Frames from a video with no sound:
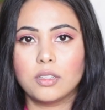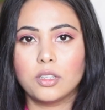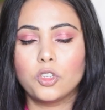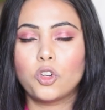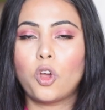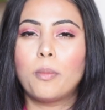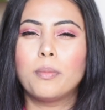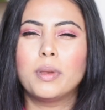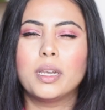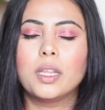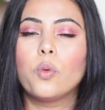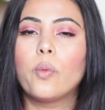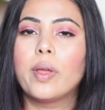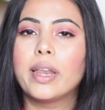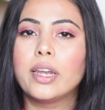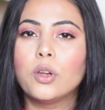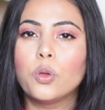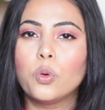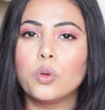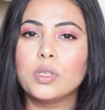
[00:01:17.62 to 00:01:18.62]
Normally
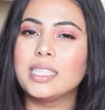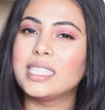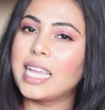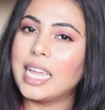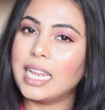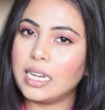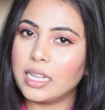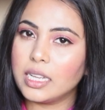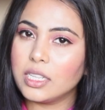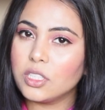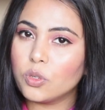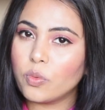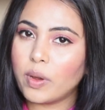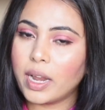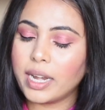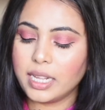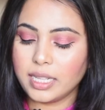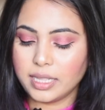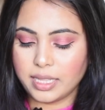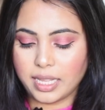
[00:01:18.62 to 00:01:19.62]
when no sale is
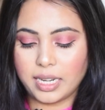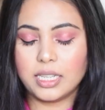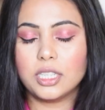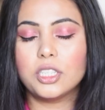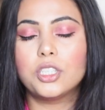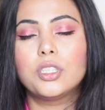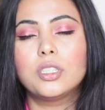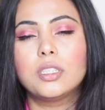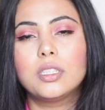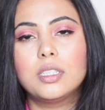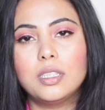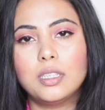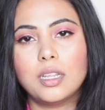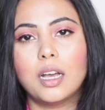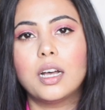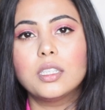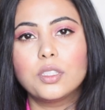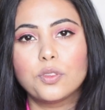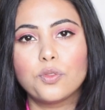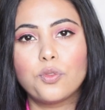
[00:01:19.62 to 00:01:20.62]
running, then it
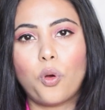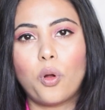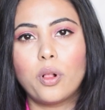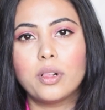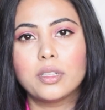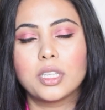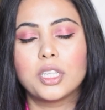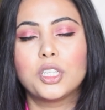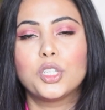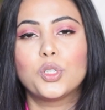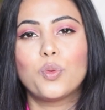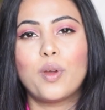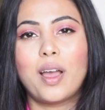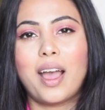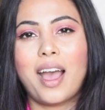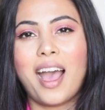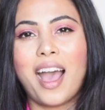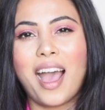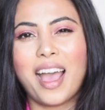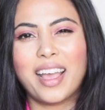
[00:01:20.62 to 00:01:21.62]
does falls into a
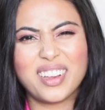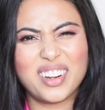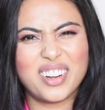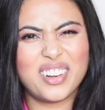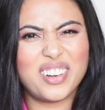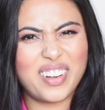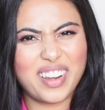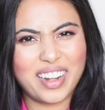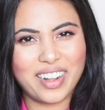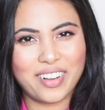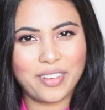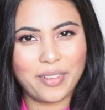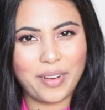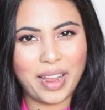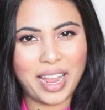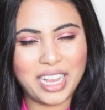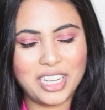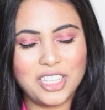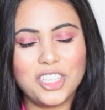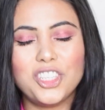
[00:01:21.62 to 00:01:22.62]
higher
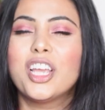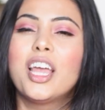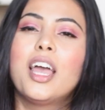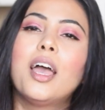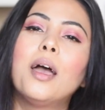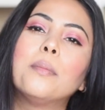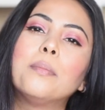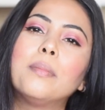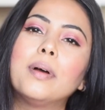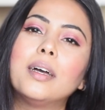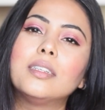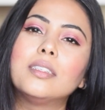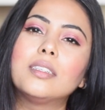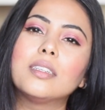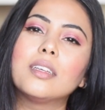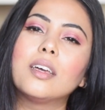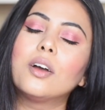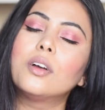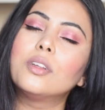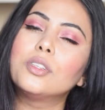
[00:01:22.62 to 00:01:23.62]
range, but
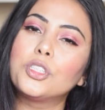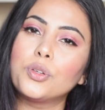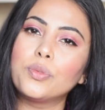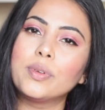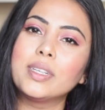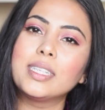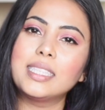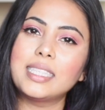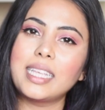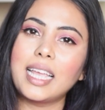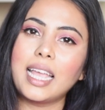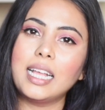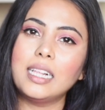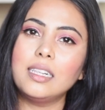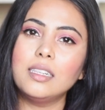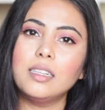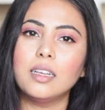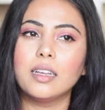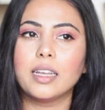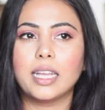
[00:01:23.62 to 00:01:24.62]
during
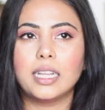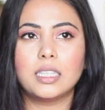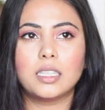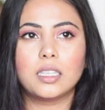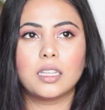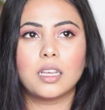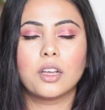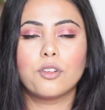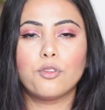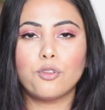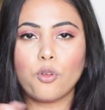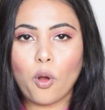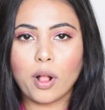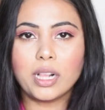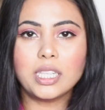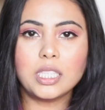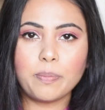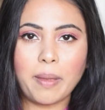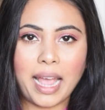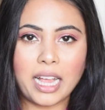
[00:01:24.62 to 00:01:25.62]
sales it
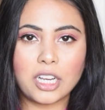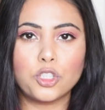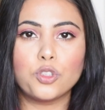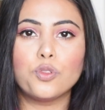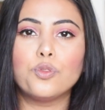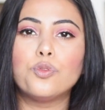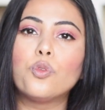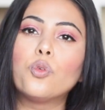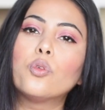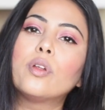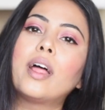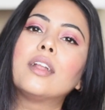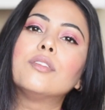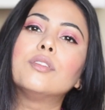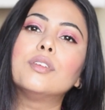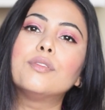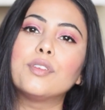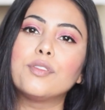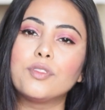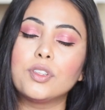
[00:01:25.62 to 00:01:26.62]
falls back to
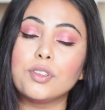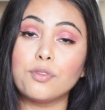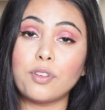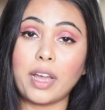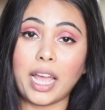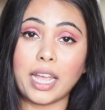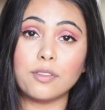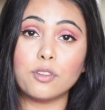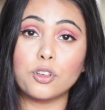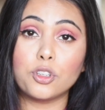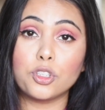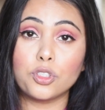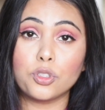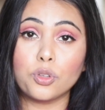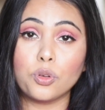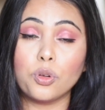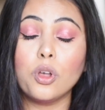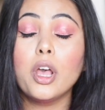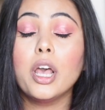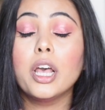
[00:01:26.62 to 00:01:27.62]
455 or
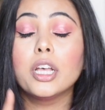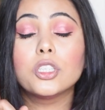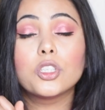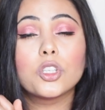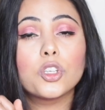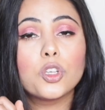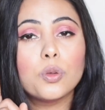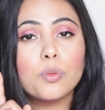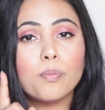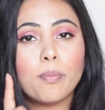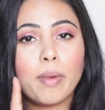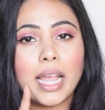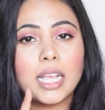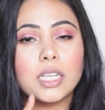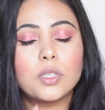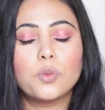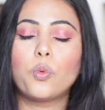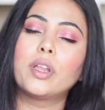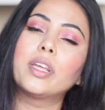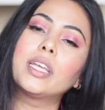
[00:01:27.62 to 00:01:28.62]
so. So you
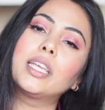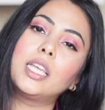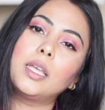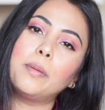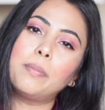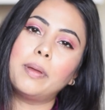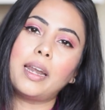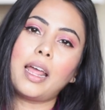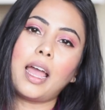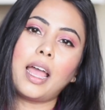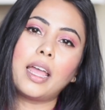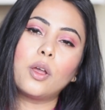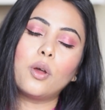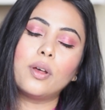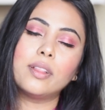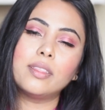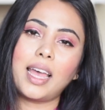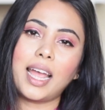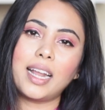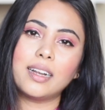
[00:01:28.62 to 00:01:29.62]
might want to keep an eye
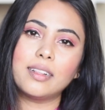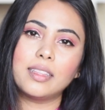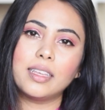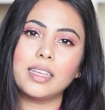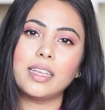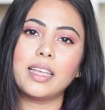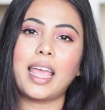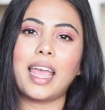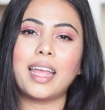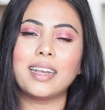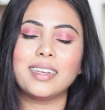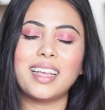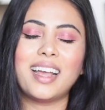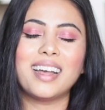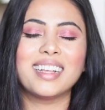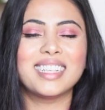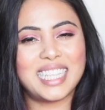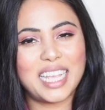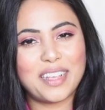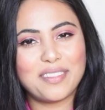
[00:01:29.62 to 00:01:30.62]
on that thing and yeah,
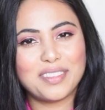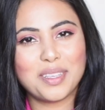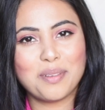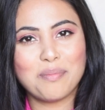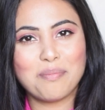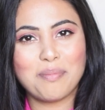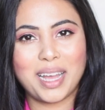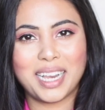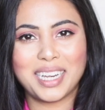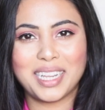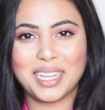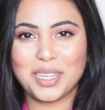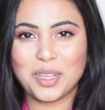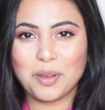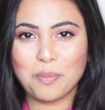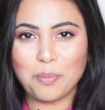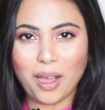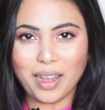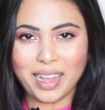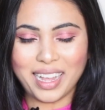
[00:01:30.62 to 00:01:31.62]
save some money in your
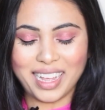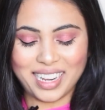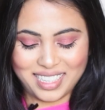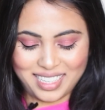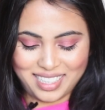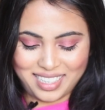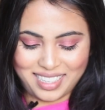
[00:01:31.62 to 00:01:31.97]
pocket.